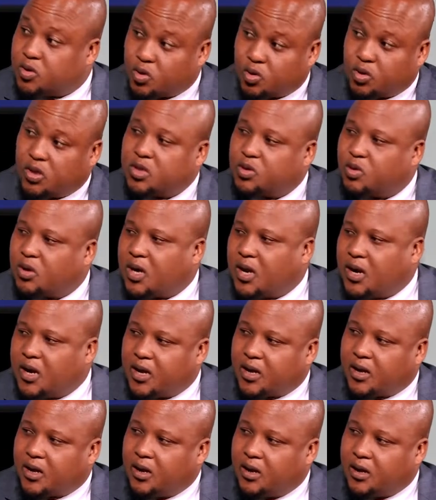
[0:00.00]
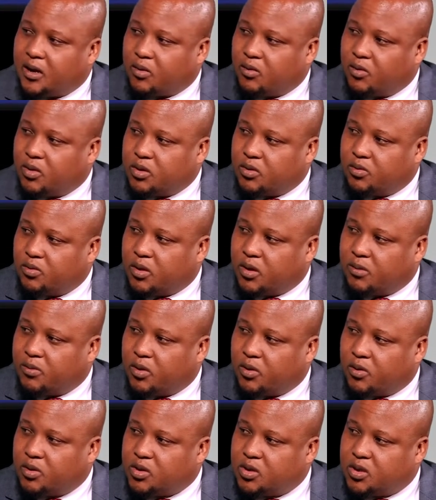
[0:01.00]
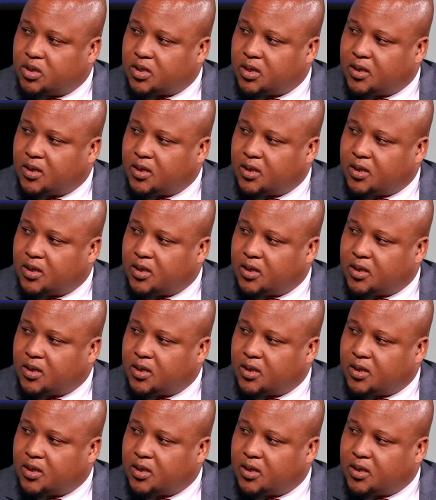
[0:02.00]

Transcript: So that's what I like. About what you said.